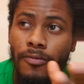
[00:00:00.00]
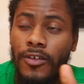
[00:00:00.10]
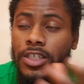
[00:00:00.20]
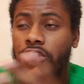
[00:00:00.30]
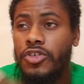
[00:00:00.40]

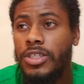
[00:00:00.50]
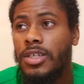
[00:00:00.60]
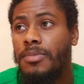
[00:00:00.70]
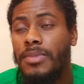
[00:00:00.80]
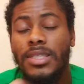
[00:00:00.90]
been
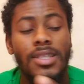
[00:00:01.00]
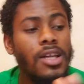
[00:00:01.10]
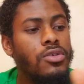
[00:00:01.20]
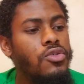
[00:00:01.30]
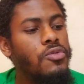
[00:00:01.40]
treated means
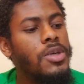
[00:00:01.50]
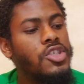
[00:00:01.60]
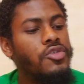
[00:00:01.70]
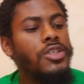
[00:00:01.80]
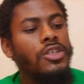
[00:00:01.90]
that you must
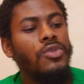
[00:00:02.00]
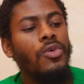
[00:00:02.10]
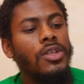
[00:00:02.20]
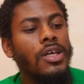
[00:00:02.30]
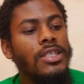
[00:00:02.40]
treat your
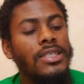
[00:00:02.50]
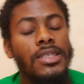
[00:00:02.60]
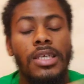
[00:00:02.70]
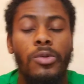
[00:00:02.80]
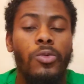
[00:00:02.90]
daughter the
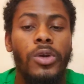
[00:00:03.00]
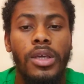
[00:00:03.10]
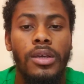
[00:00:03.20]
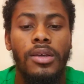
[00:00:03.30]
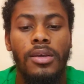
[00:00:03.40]
same way.
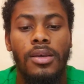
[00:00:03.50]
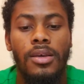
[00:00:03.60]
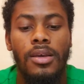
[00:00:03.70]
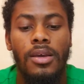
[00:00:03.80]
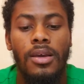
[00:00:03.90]

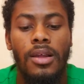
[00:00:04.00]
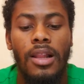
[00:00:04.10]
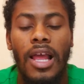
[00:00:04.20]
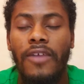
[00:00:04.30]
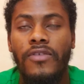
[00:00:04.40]

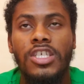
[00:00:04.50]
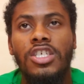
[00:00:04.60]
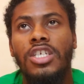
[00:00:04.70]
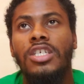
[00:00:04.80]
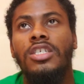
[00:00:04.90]
Life is
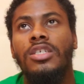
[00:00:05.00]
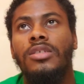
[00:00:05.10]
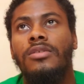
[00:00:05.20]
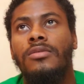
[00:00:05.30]
changing.